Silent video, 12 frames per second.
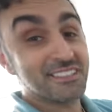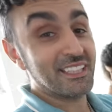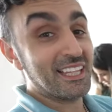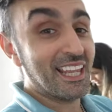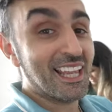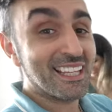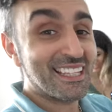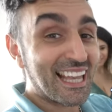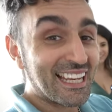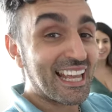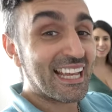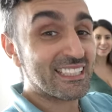to see...
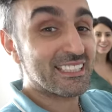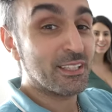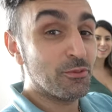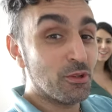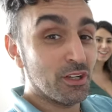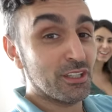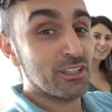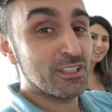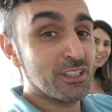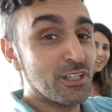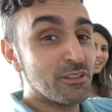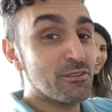Can it actually
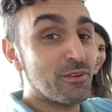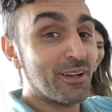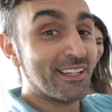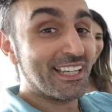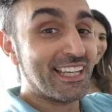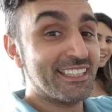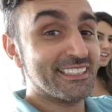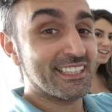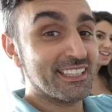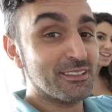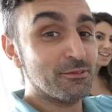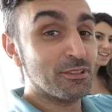work without any
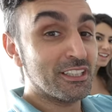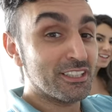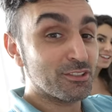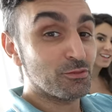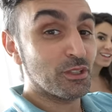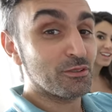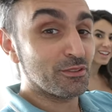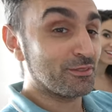heating? Will it just work with